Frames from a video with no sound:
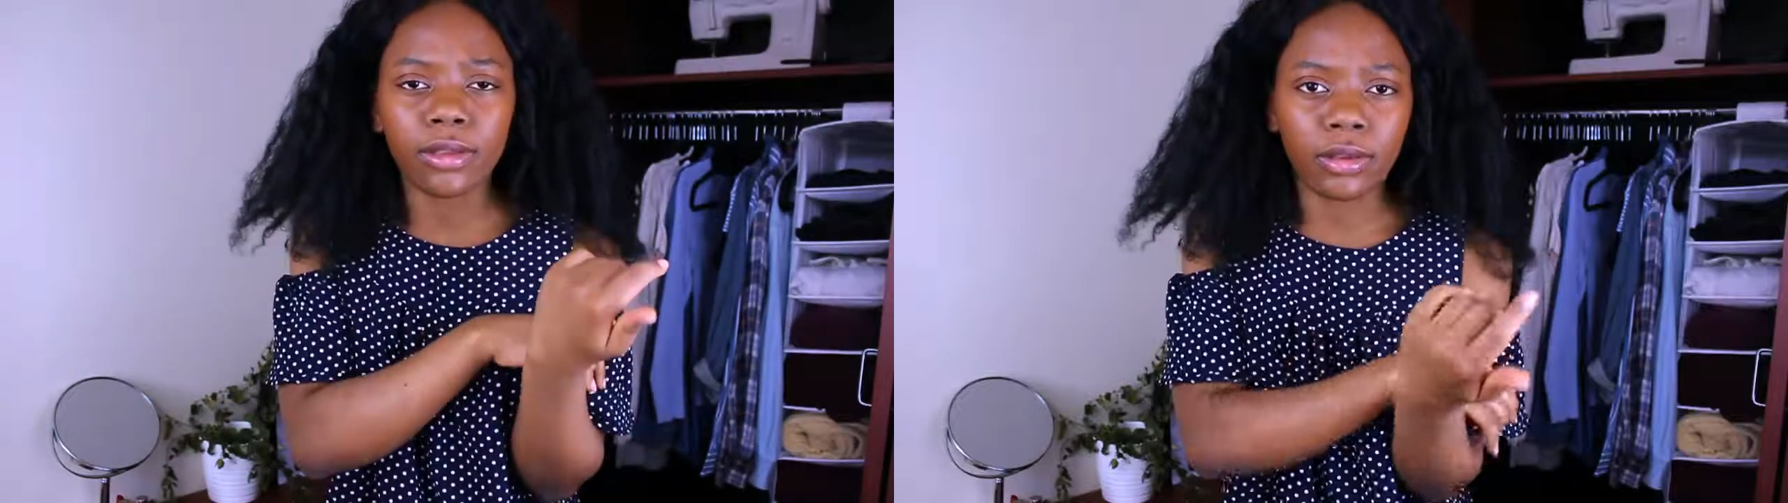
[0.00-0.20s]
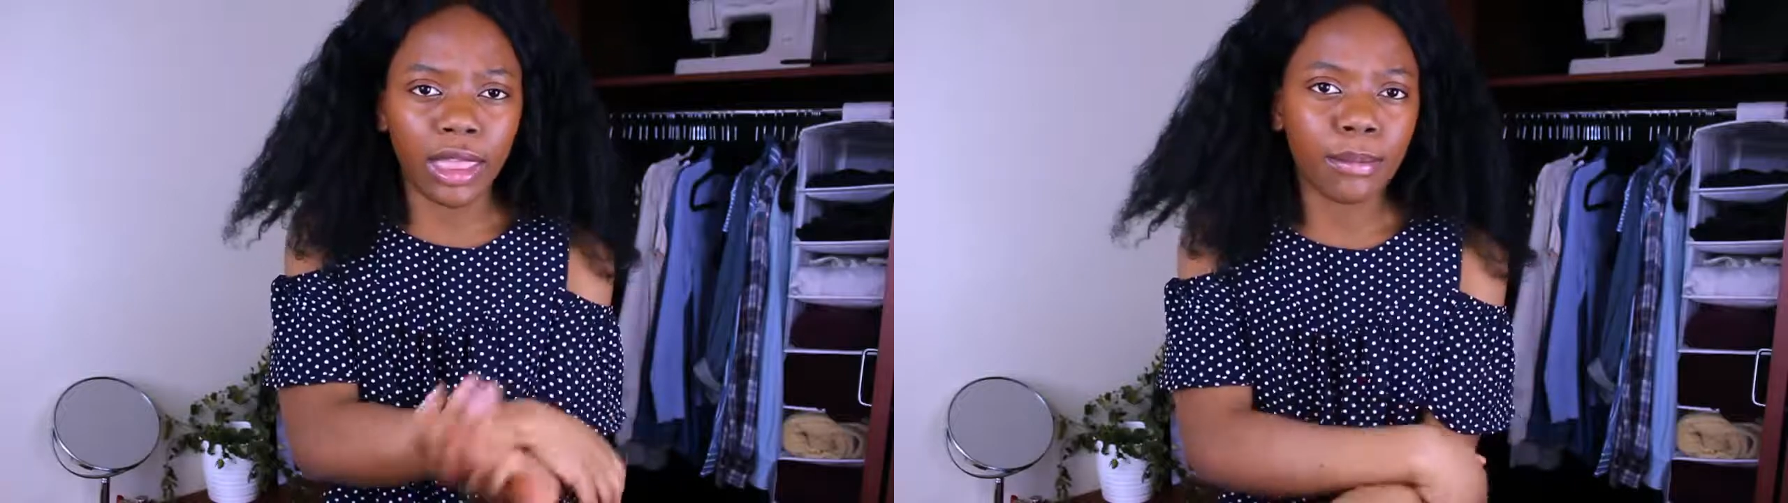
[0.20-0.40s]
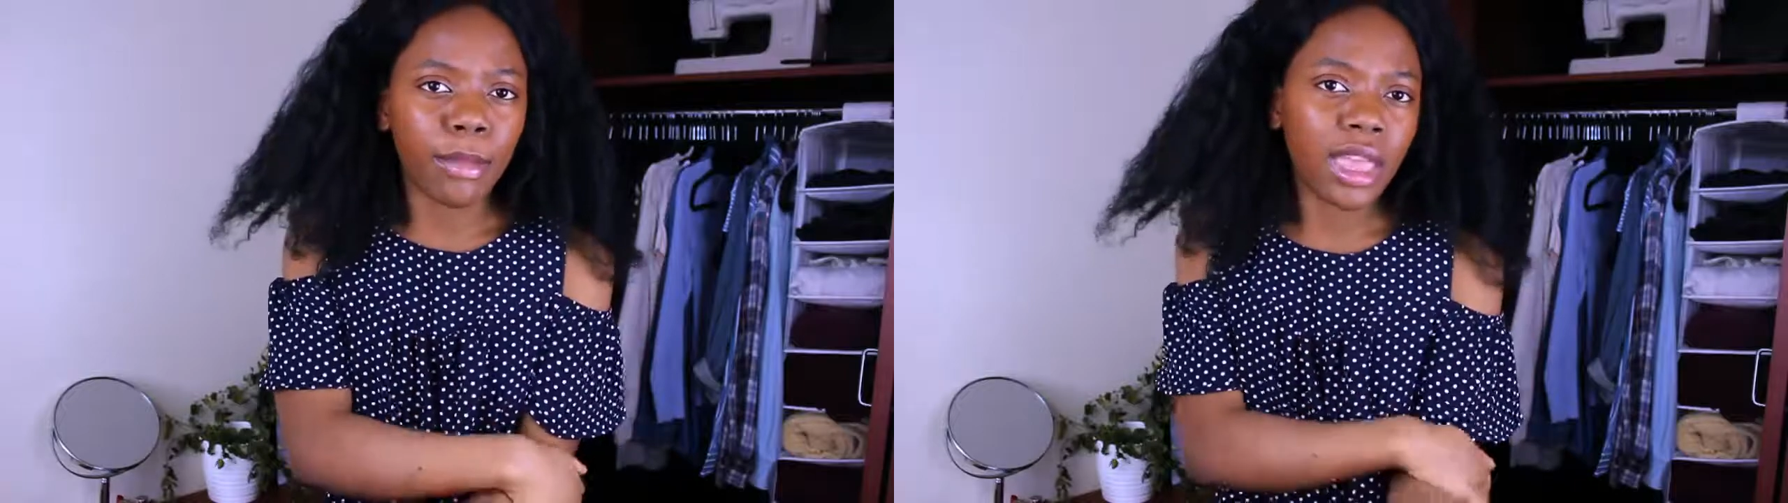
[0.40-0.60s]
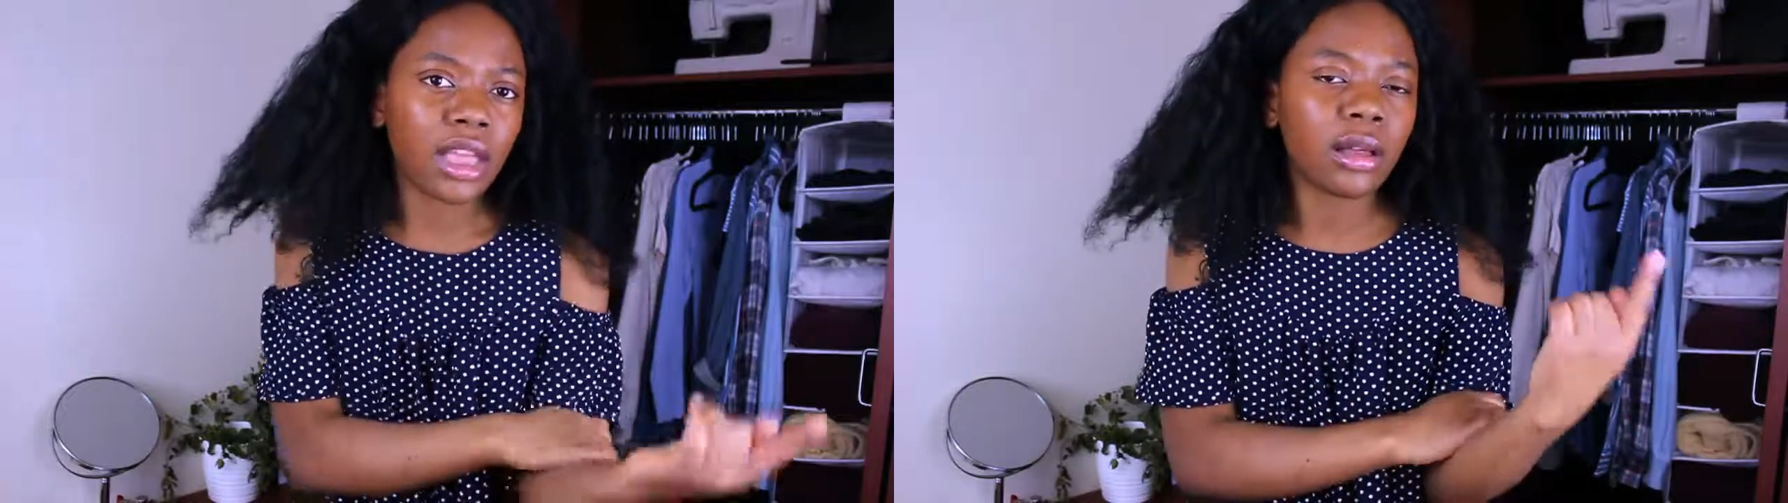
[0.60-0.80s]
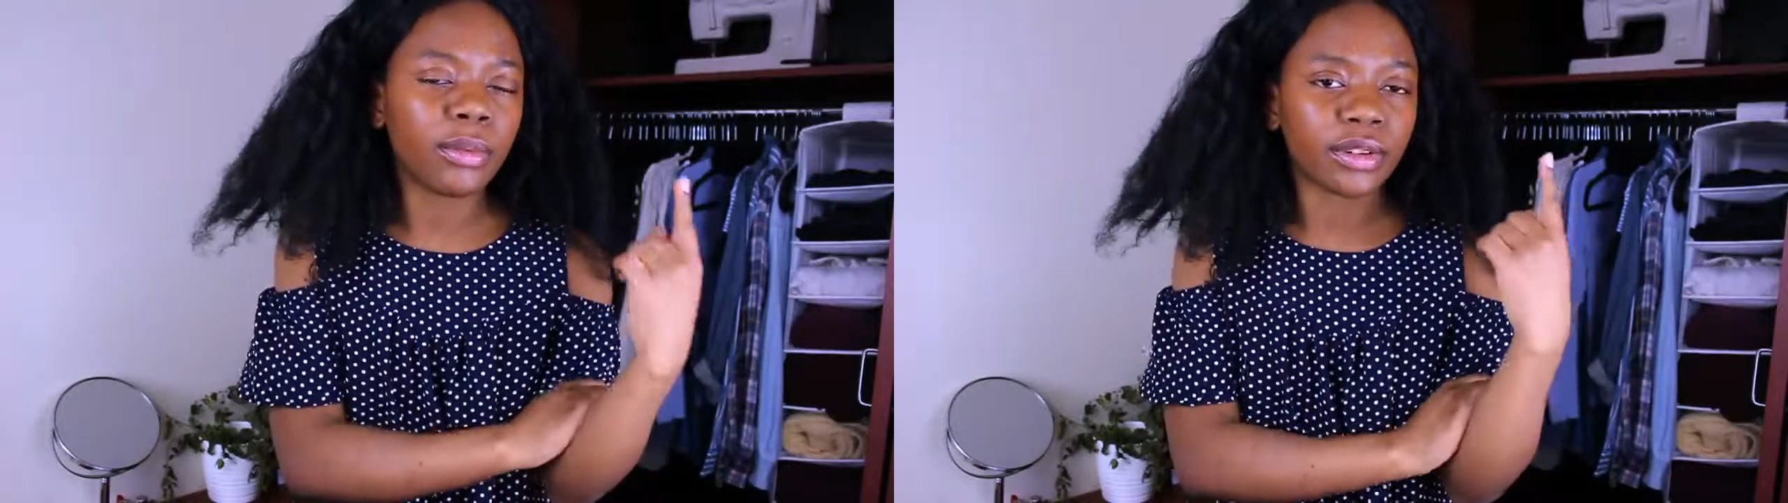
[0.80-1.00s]
like
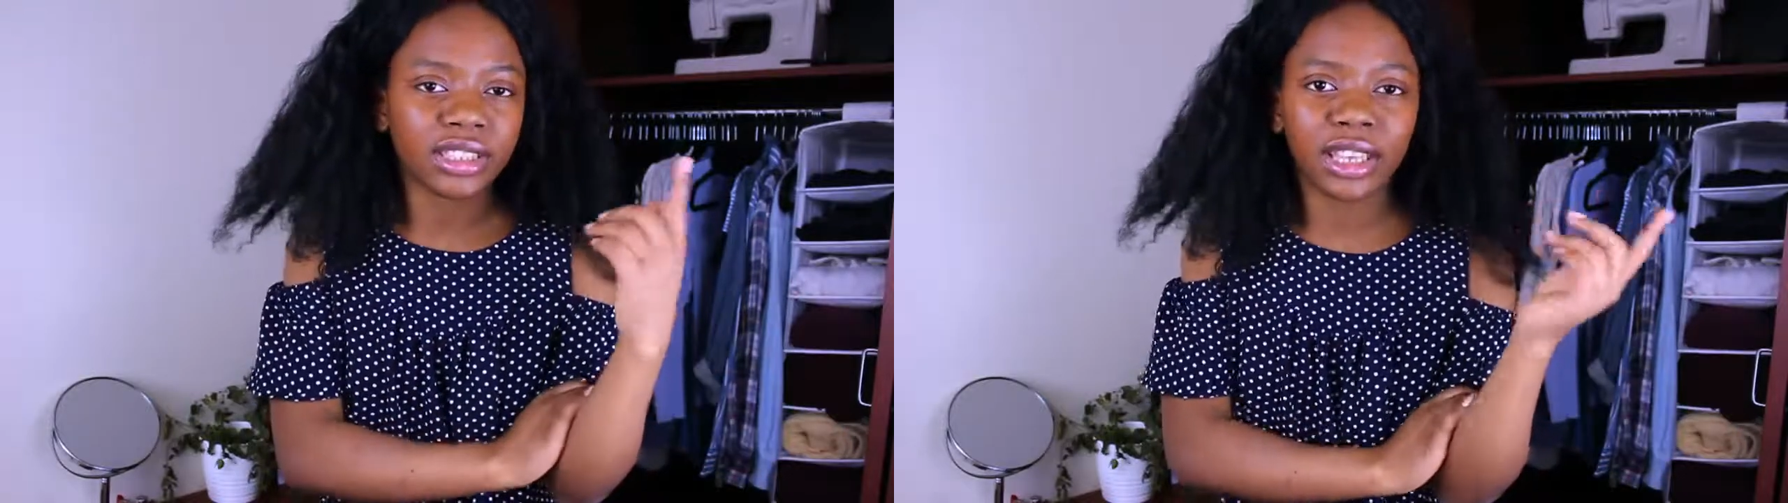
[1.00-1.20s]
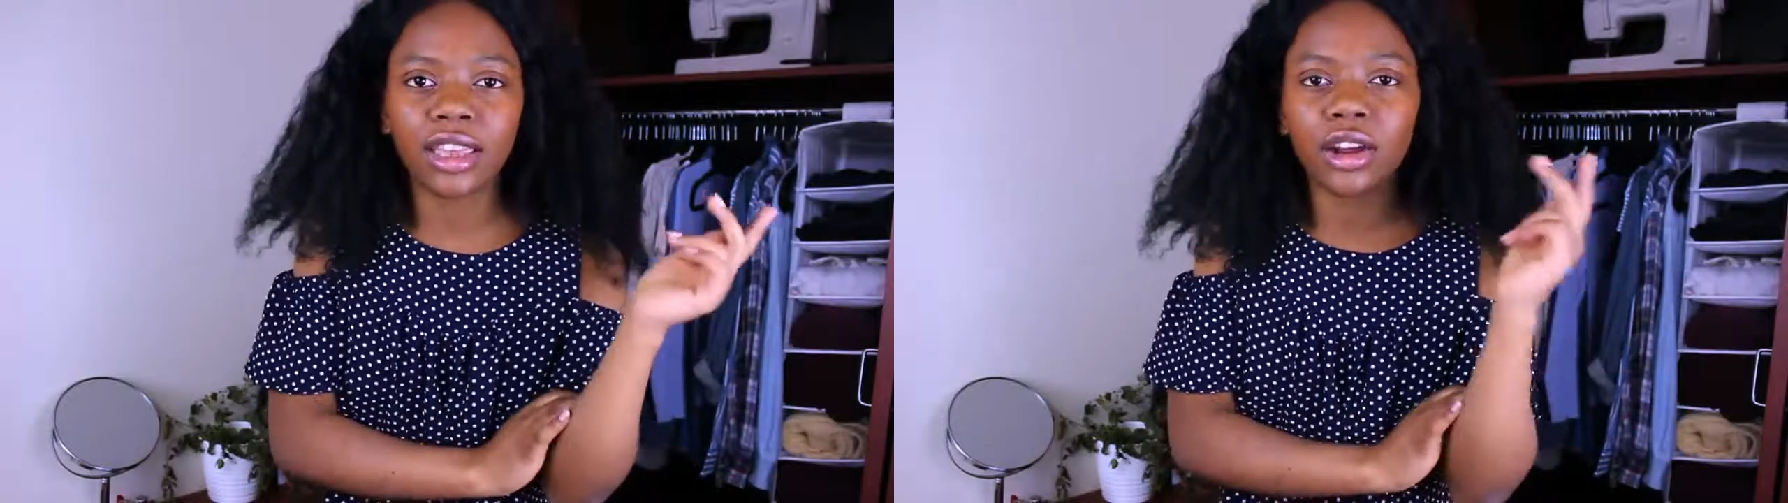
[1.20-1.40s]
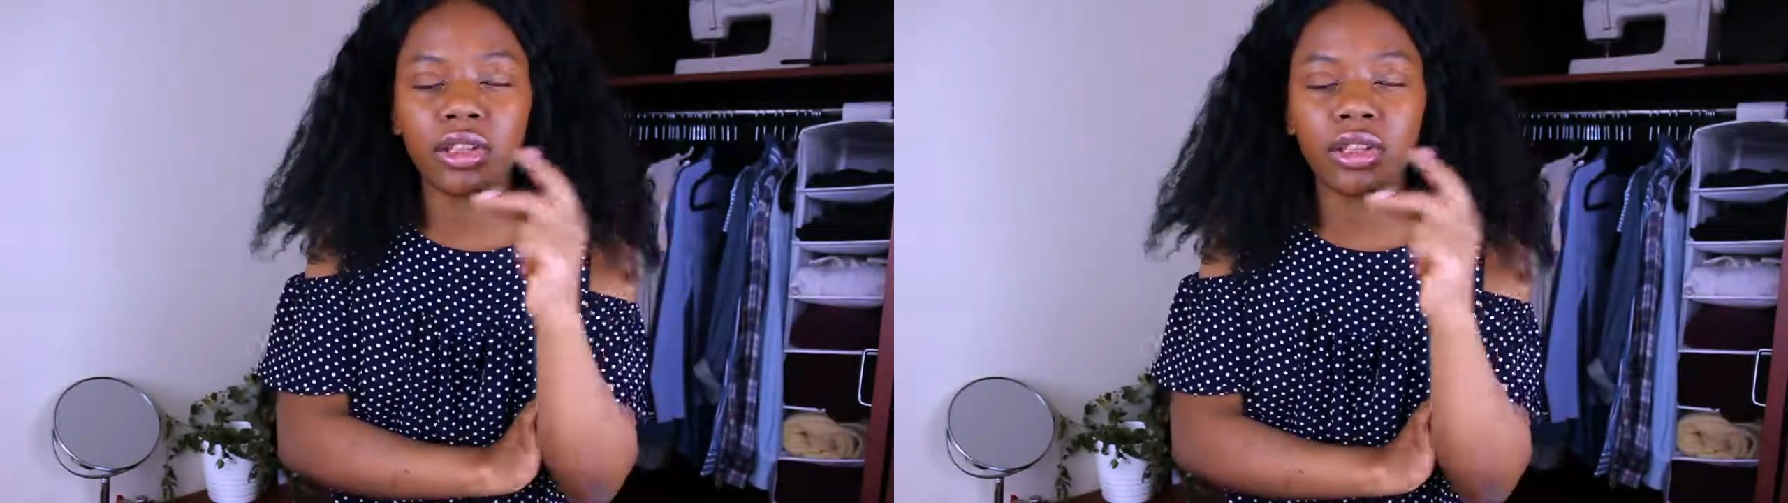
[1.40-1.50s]
makeup or skincare